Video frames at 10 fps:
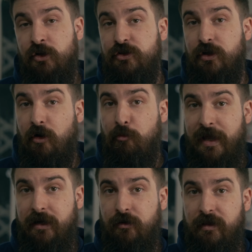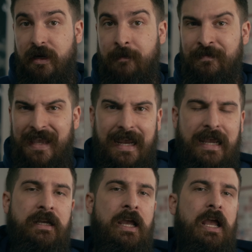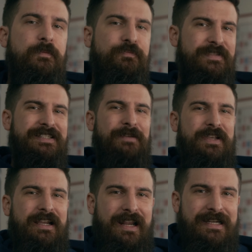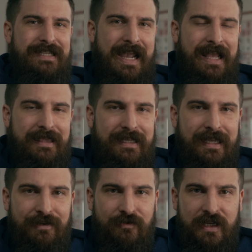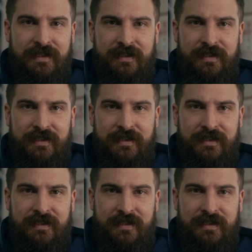So pedigree there. And something I'd like to add at the end of this,